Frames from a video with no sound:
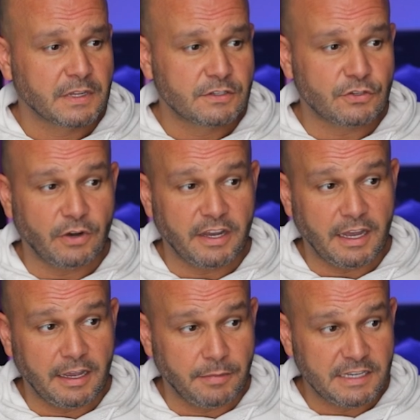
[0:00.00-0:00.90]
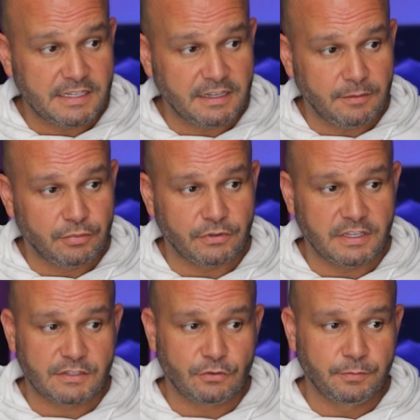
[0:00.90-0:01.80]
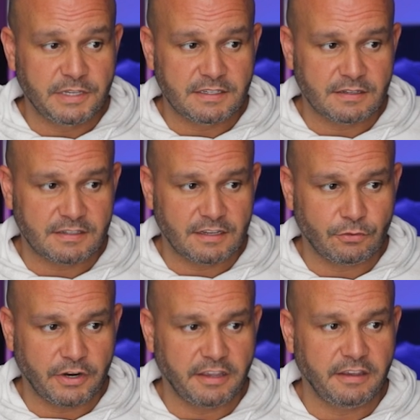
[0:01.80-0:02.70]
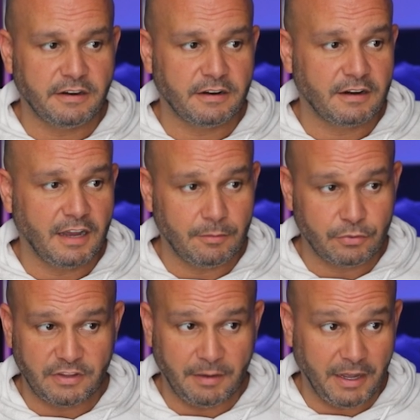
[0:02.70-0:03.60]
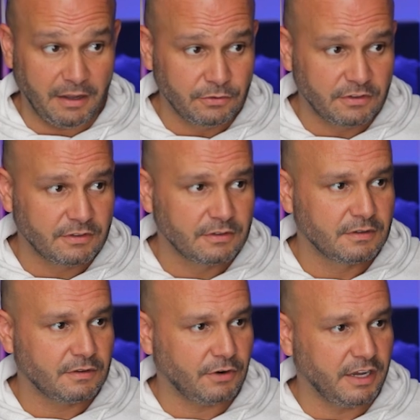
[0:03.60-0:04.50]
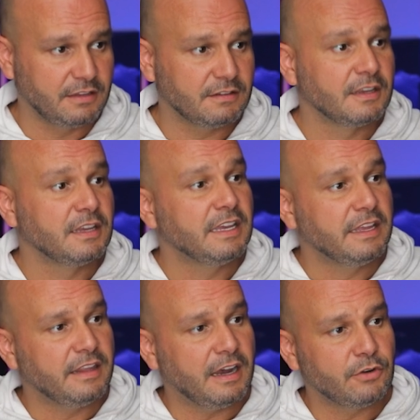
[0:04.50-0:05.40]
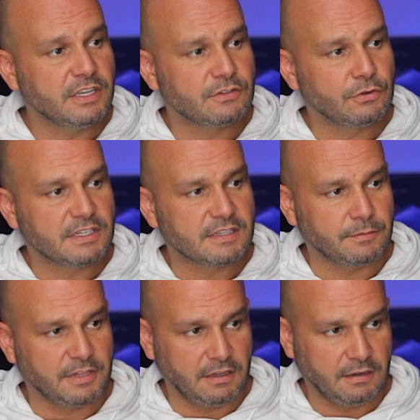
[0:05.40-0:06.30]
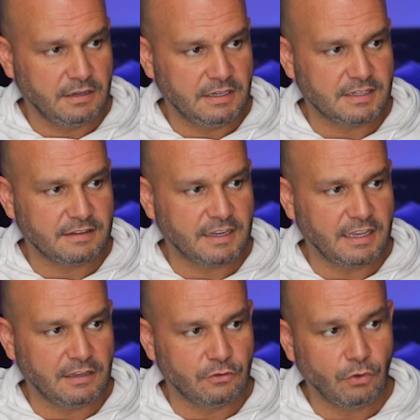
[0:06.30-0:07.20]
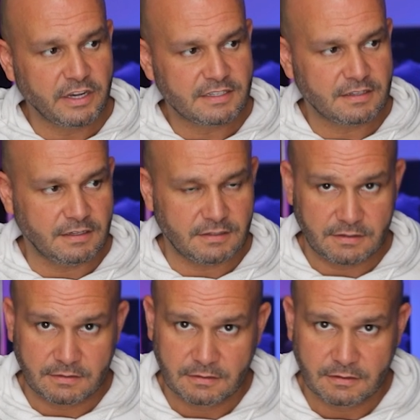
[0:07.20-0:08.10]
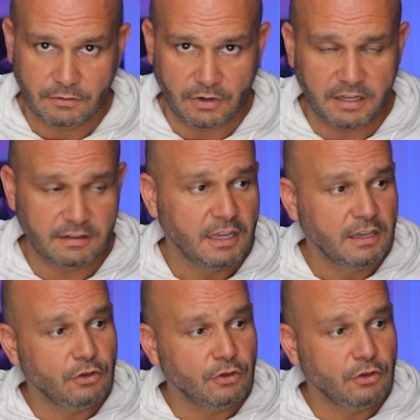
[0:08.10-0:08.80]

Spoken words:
So I basically put these two pieces that were here, I put them out, right? Now he's doing something. He's attacking twice this, right?